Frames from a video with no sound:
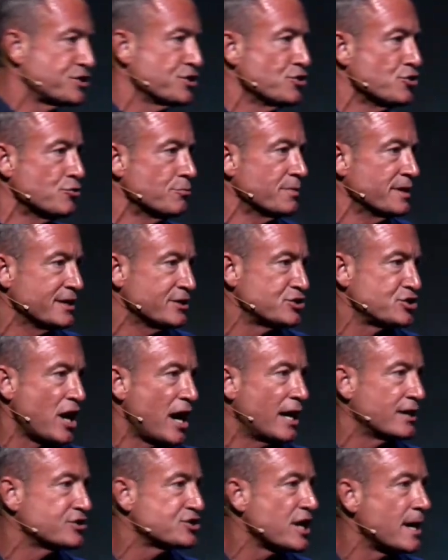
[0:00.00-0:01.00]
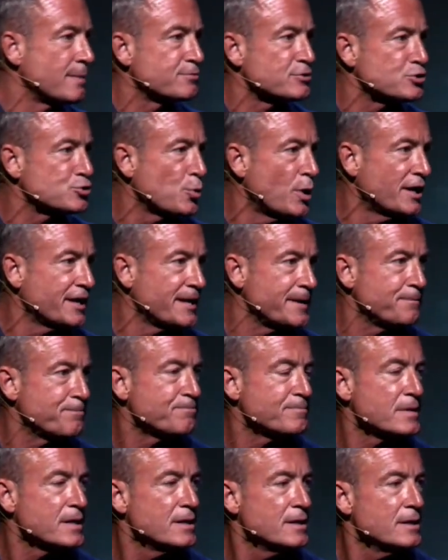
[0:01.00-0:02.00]
tomb in John chapter 20.
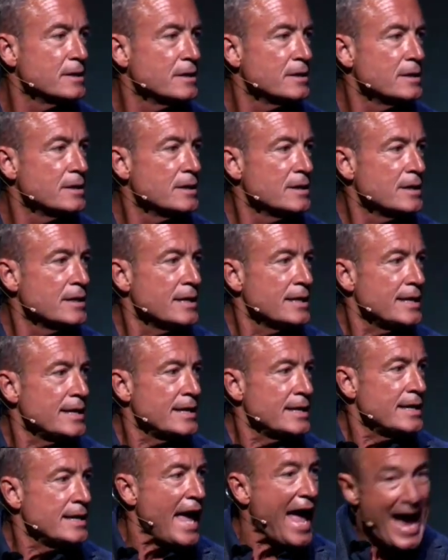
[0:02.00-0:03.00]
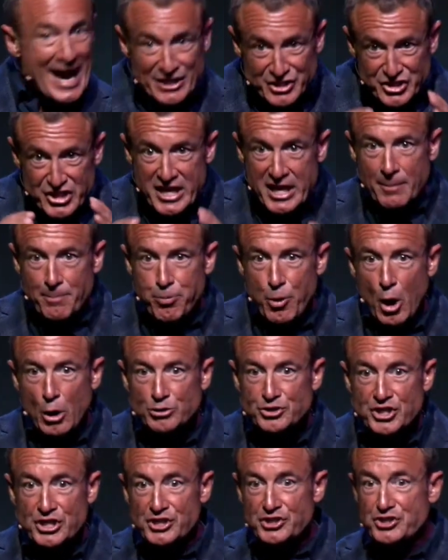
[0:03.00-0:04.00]
As she
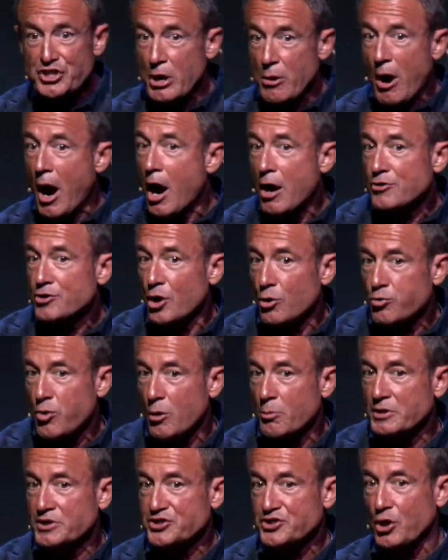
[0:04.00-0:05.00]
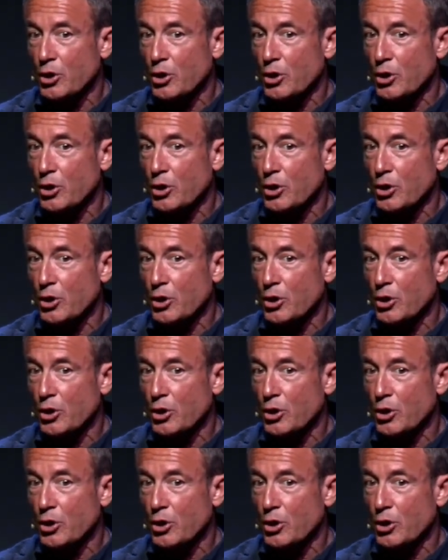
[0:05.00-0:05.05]
approaches, there are no Roman